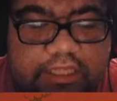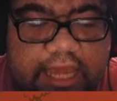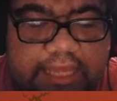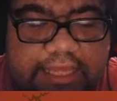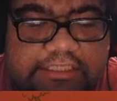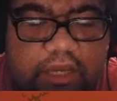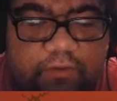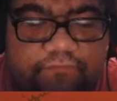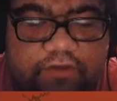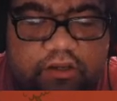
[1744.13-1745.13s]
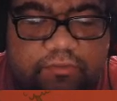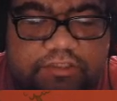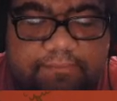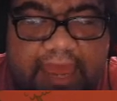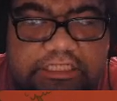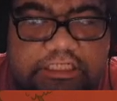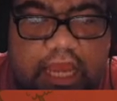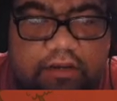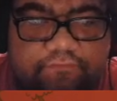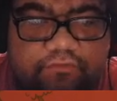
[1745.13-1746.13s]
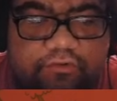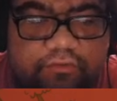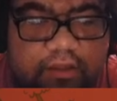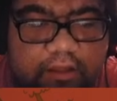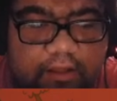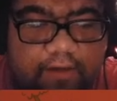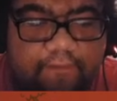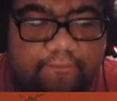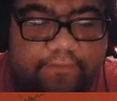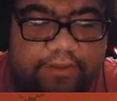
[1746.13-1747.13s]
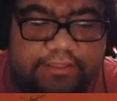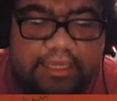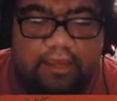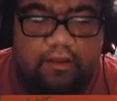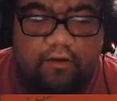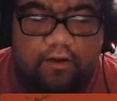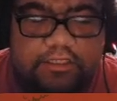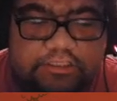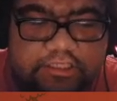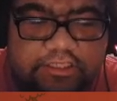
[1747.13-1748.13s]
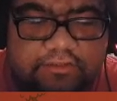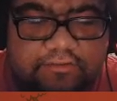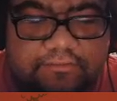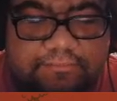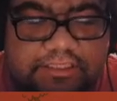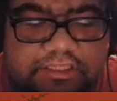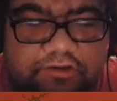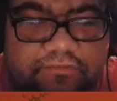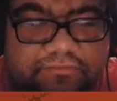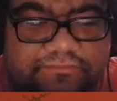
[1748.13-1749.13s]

I guess I always figured it was a magic kind of fruit. Yeah, honestly, me too.